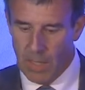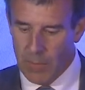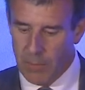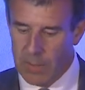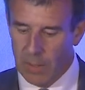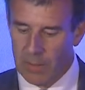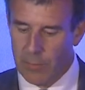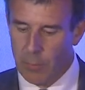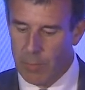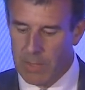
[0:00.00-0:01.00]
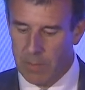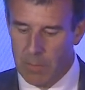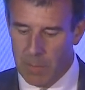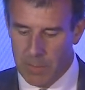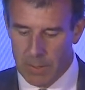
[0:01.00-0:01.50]
The results of a recent
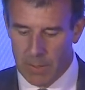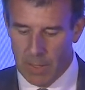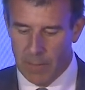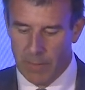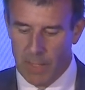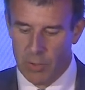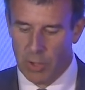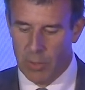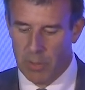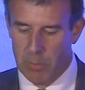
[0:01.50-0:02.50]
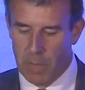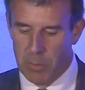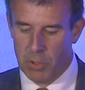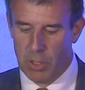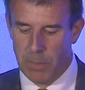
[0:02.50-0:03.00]
members' survey show that
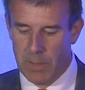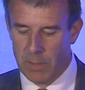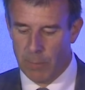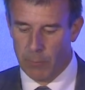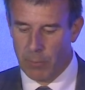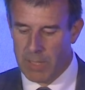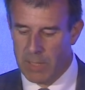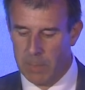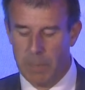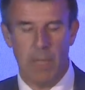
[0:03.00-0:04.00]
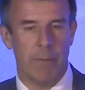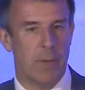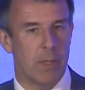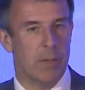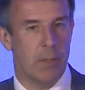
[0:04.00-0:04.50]
membership is of greatest
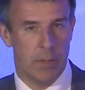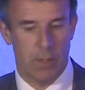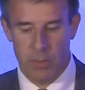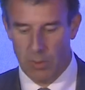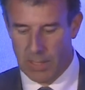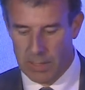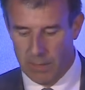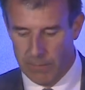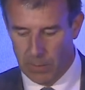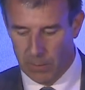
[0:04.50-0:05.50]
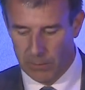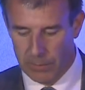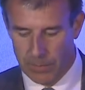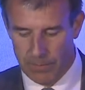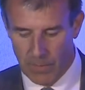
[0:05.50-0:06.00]
benefit to those who get
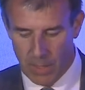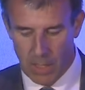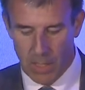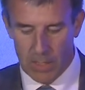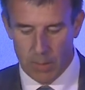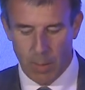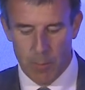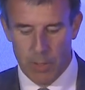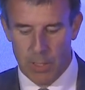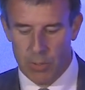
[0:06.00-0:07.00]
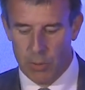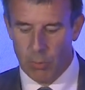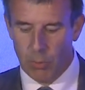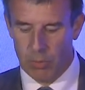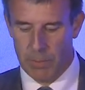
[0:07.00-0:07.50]
involved. So I would urge you
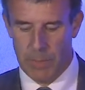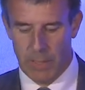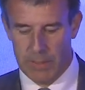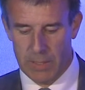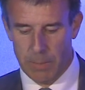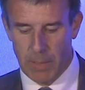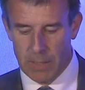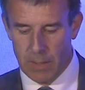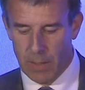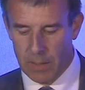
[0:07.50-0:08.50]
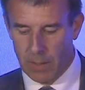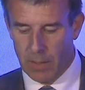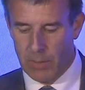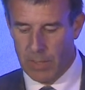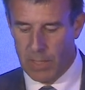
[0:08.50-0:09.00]
all to participate in the
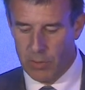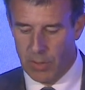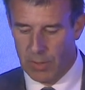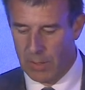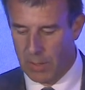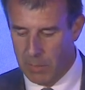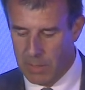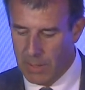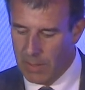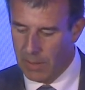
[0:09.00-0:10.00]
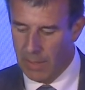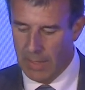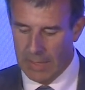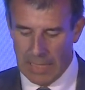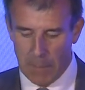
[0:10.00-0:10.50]
association's committees,
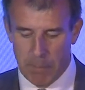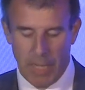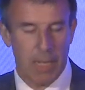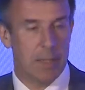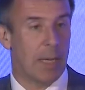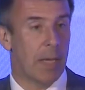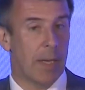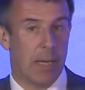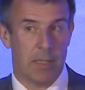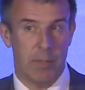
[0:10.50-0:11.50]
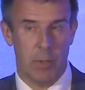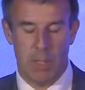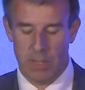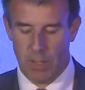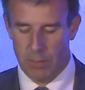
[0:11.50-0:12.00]
campaigns and
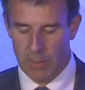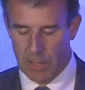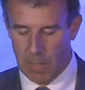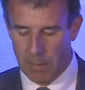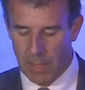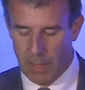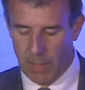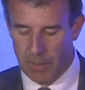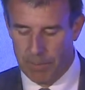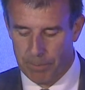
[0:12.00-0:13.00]
activities over the coming year.